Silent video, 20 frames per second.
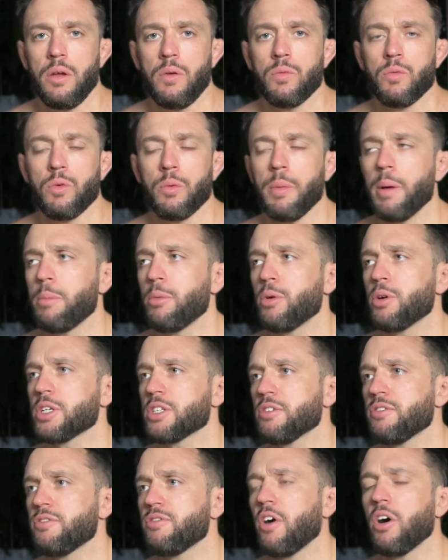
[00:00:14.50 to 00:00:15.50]
Remembering
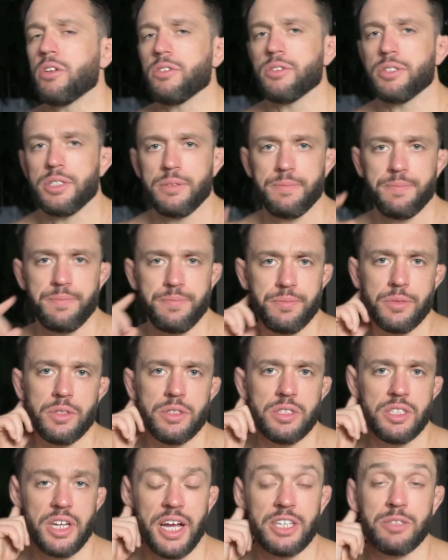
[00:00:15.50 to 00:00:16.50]
the fallen.
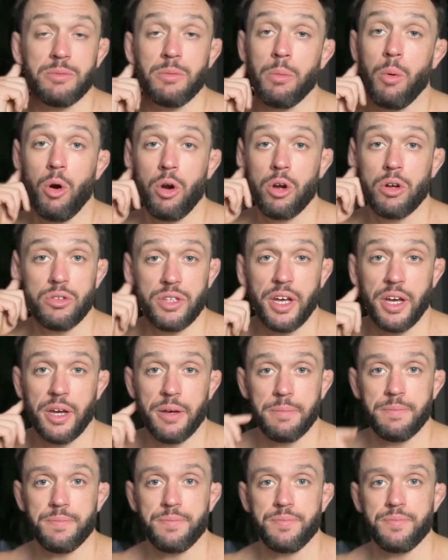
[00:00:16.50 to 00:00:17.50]
Today's Memorial Day.
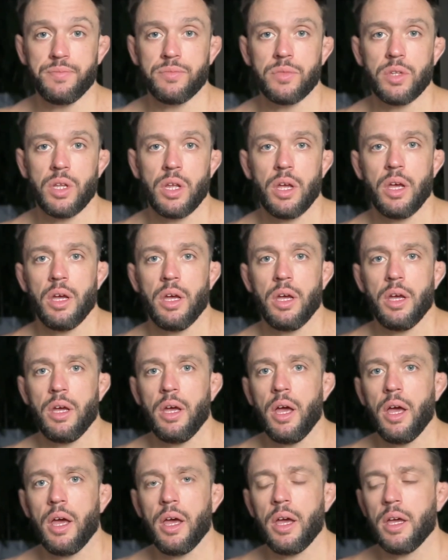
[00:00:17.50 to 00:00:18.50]

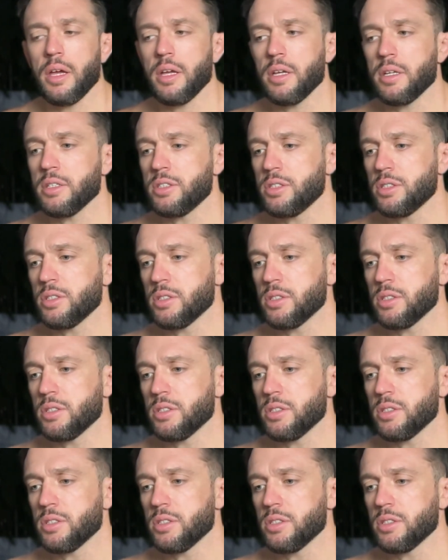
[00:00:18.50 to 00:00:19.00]
And,